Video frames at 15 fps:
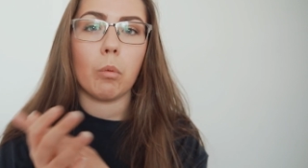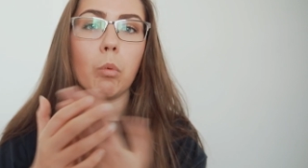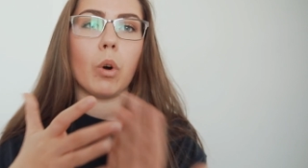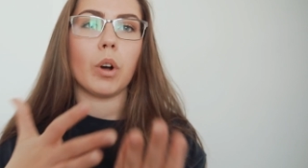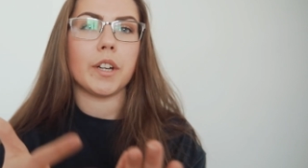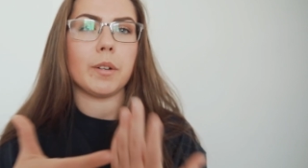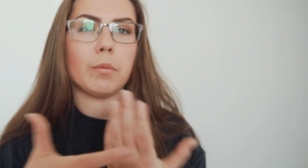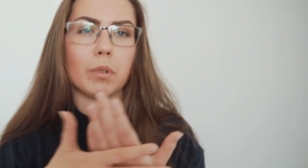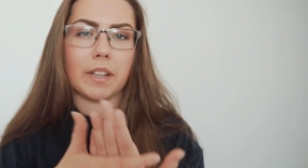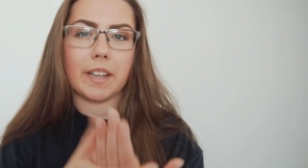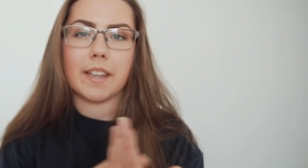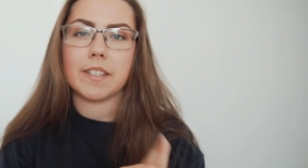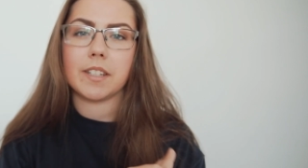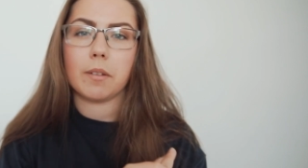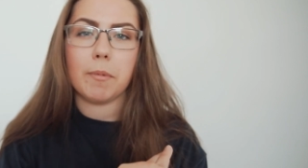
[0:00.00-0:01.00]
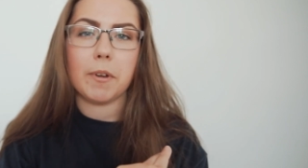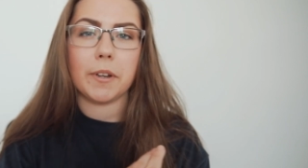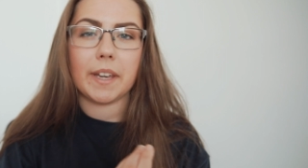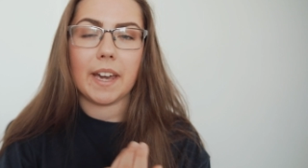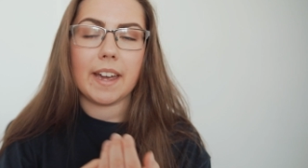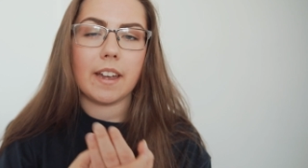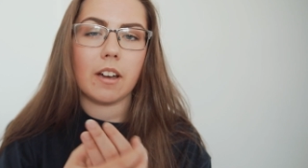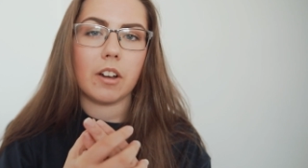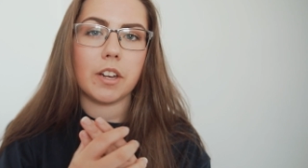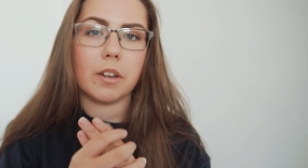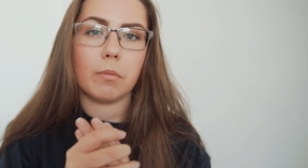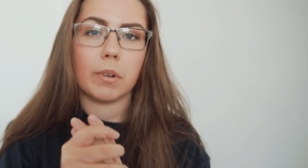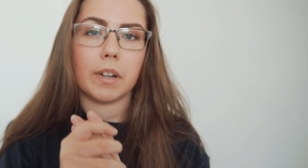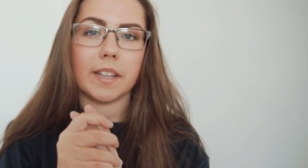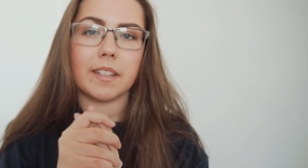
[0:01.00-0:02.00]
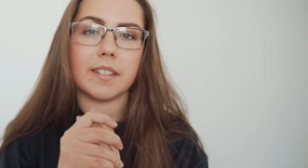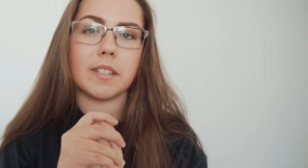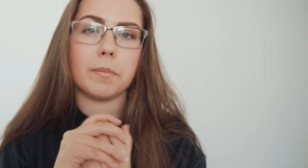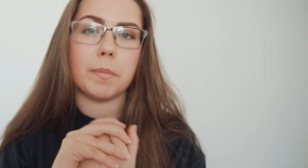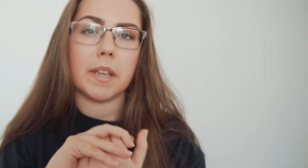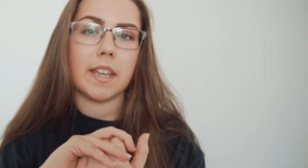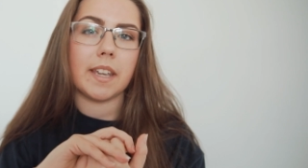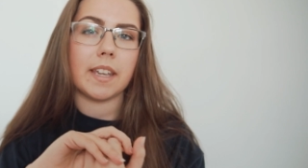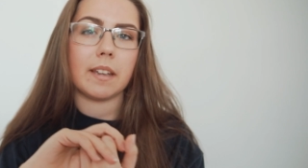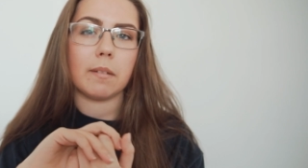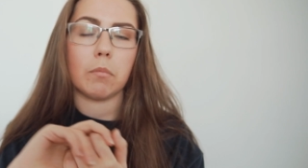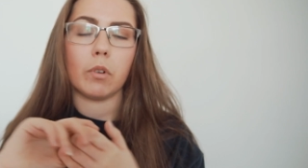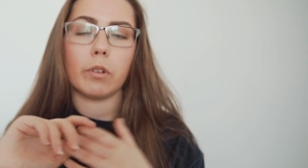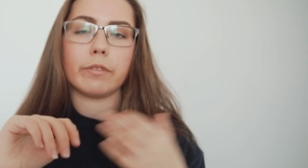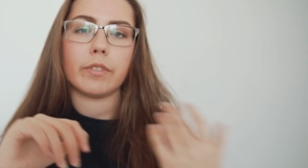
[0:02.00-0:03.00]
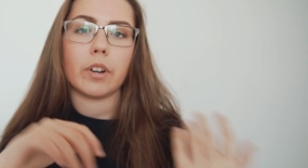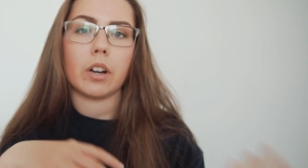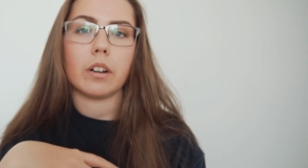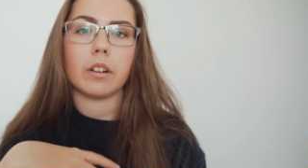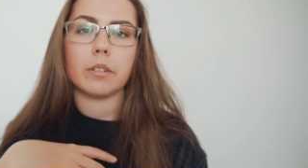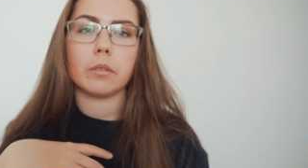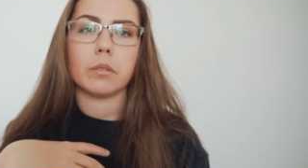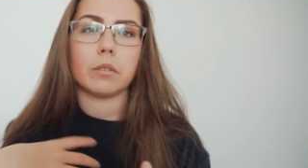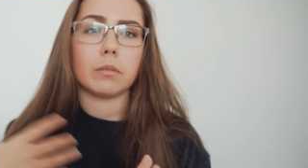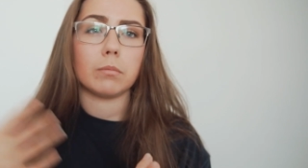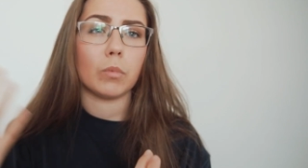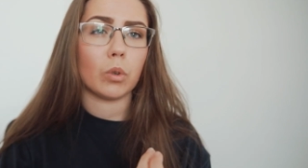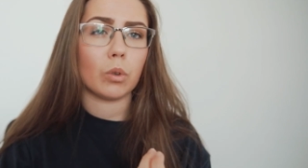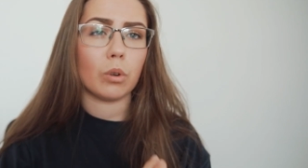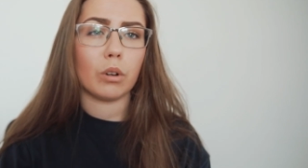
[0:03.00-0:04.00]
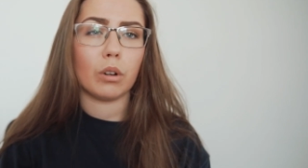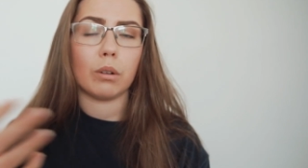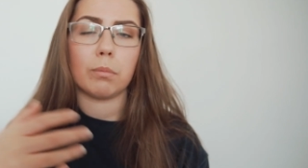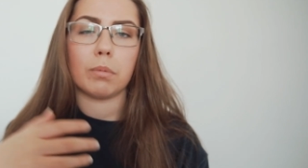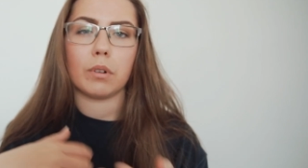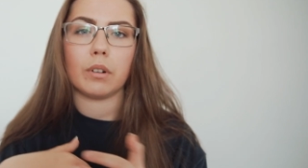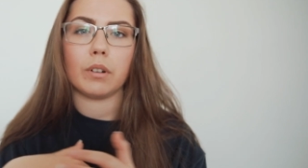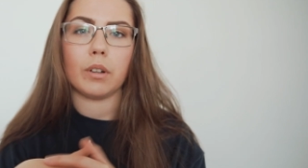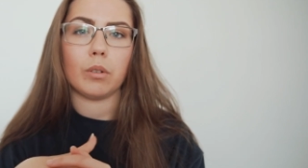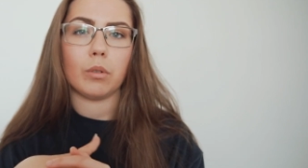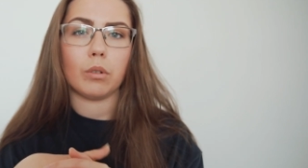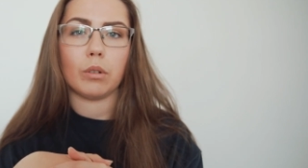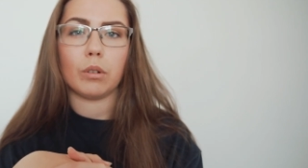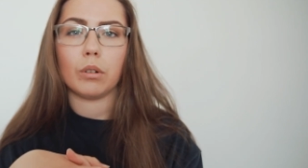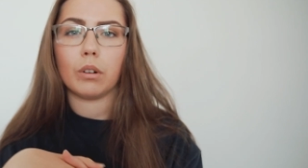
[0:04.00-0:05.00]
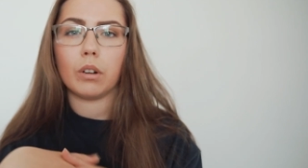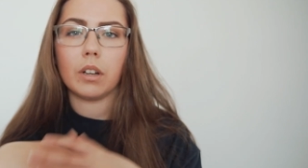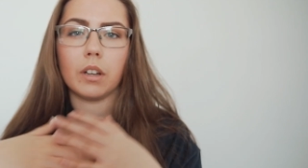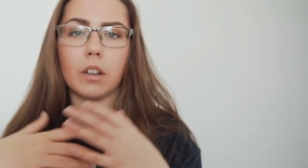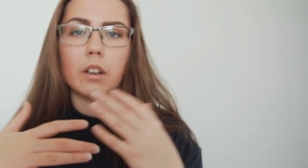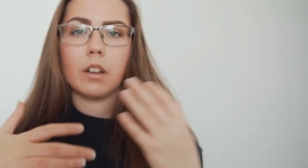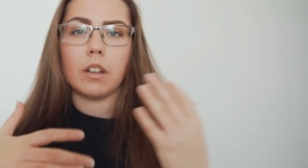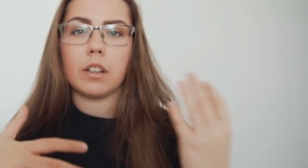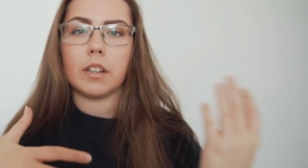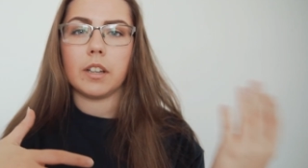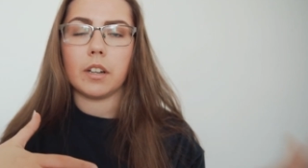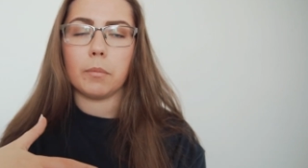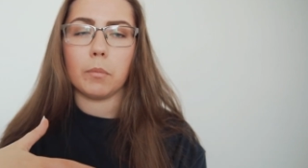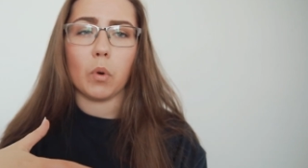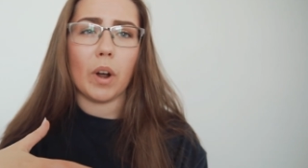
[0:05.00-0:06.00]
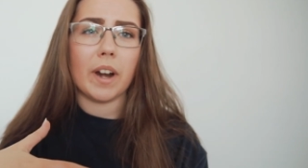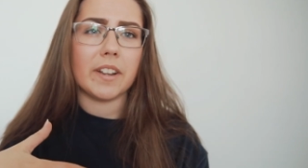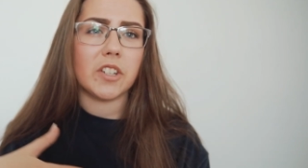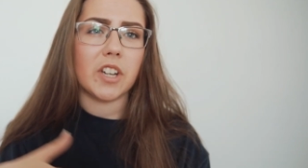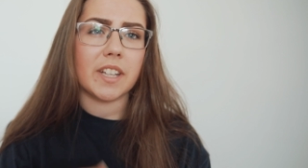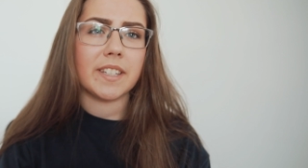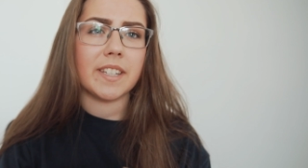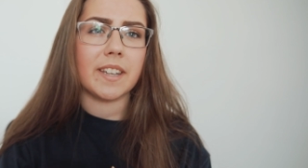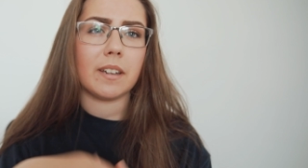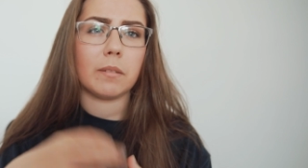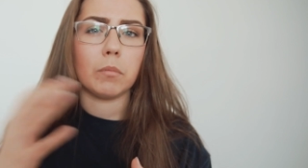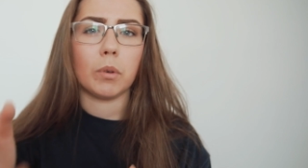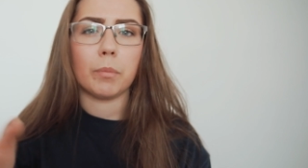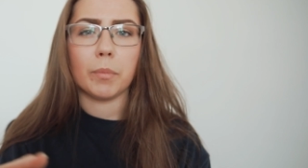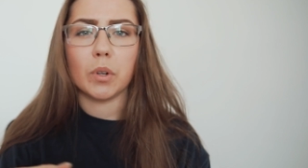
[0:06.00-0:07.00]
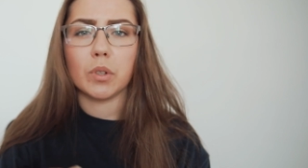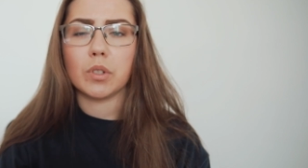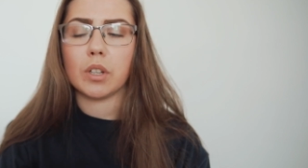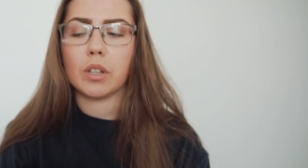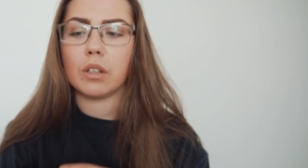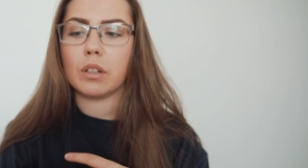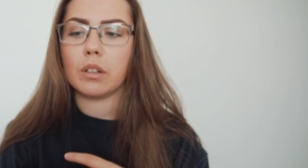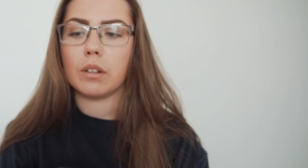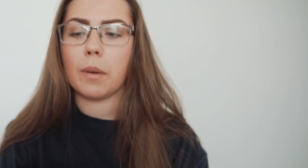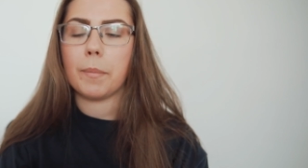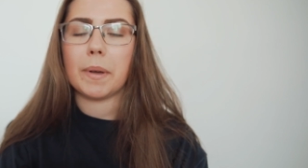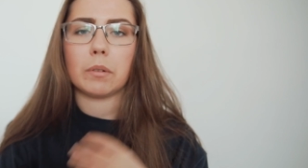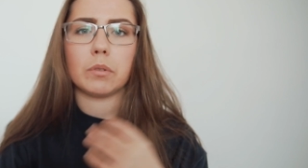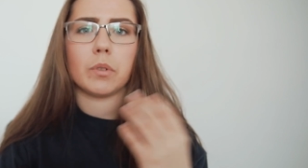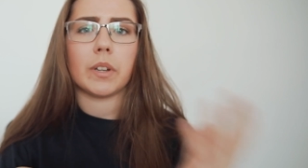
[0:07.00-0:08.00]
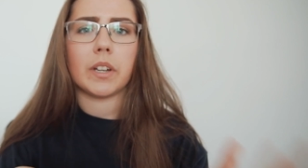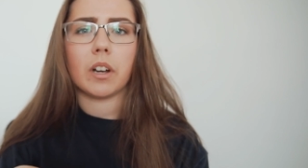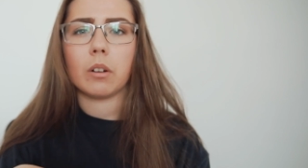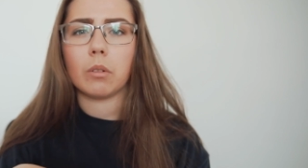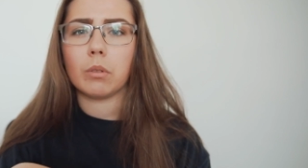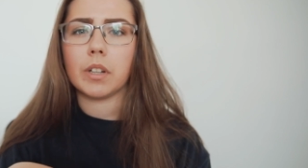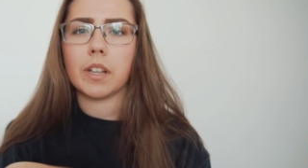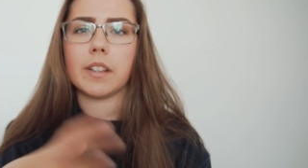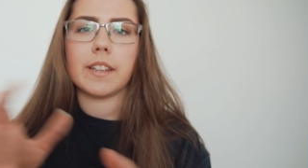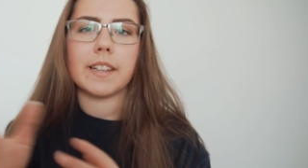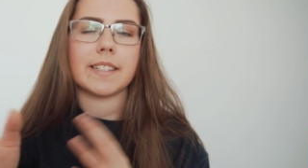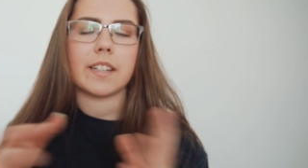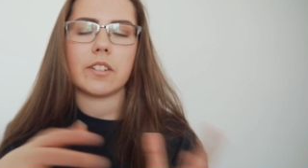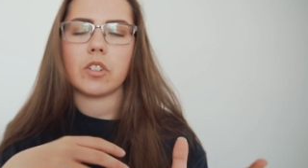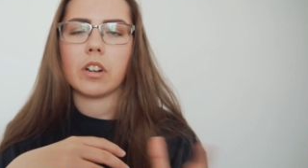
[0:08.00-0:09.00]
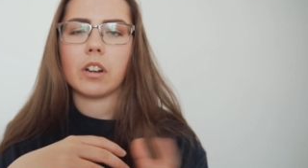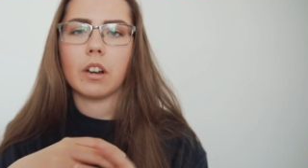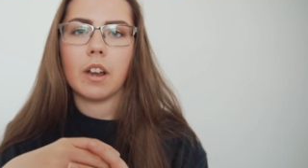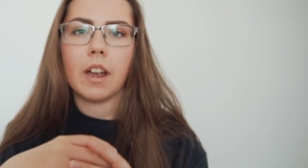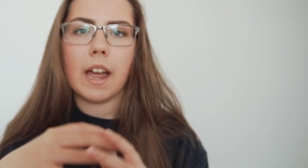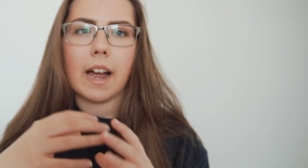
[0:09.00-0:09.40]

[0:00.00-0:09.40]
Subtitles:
what are you wanting it to communicate? Are you wanting it to be more fun or more corporate or more energetic, more modern, appeal to a young audience, etc.